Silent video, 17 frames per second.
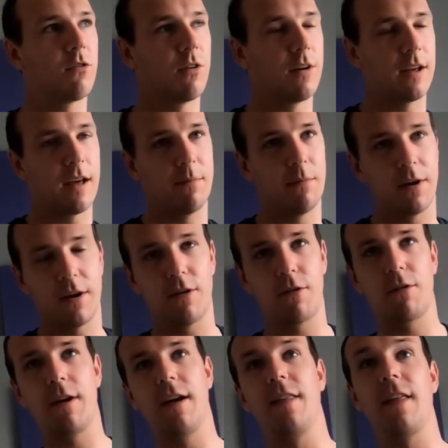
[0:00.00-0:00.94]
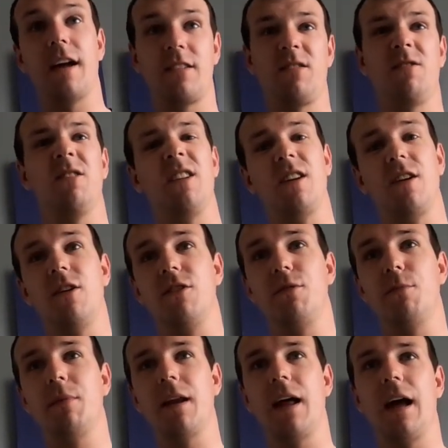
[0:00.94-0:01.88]
trying to get my career, that's really gone
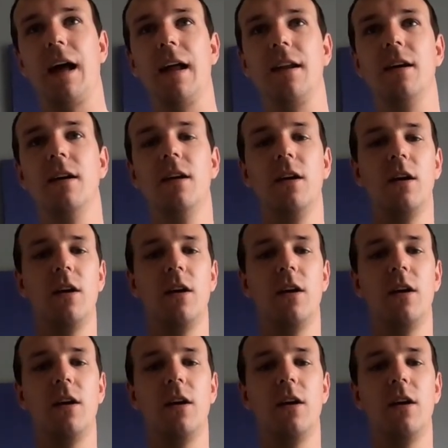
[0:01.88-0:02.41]
to plan.